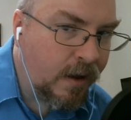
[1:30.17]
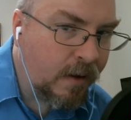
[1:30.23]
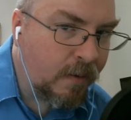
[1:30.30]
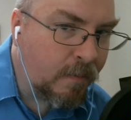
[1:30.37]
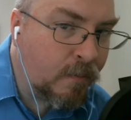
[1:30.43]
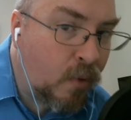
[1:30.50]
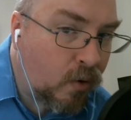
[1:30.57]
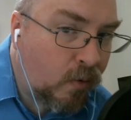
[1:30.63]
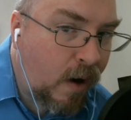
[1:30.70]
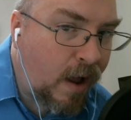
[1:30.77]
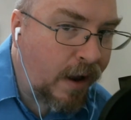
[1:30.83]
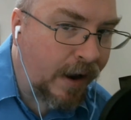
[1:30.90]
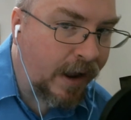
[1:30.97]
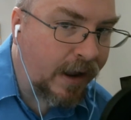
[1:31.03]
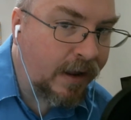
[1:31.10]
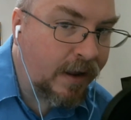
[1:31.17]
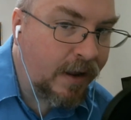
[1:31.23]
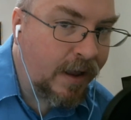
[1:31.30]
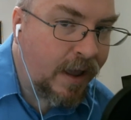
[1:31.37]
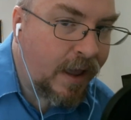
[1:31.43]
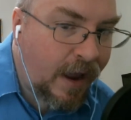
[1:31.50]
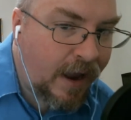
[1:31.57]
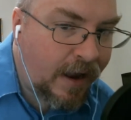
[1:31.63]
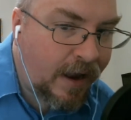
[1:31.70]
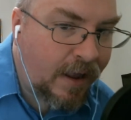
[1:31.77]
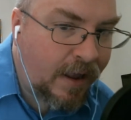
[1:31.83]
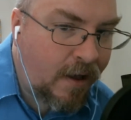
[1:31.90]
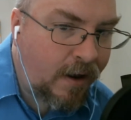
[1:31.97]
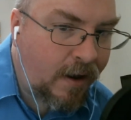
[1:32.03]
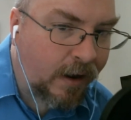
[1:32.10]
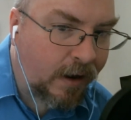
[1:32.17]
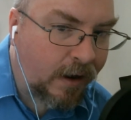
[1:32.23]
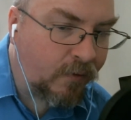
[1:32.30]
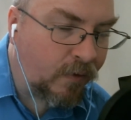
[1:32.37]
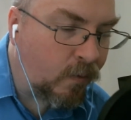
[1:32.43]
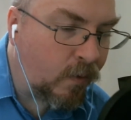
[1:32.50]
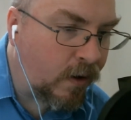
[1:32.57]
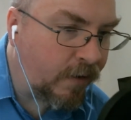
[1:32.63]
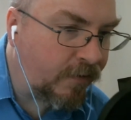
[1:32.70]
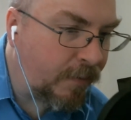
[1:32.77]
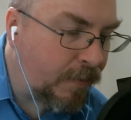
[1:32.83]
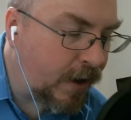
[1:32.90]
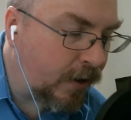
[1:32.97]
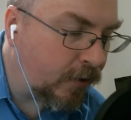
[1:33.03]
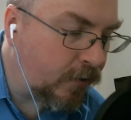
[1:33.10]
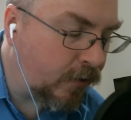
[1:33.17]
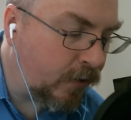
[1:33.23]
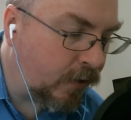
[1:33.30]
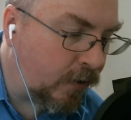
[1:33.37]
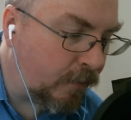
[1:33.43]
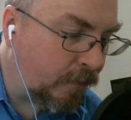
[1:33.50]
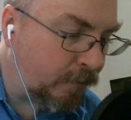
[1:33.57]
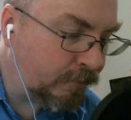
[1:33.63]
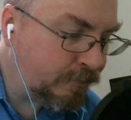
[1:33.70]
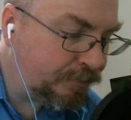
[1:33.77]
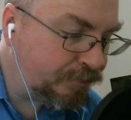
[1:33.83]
moronic, idiotic, for want of a better term.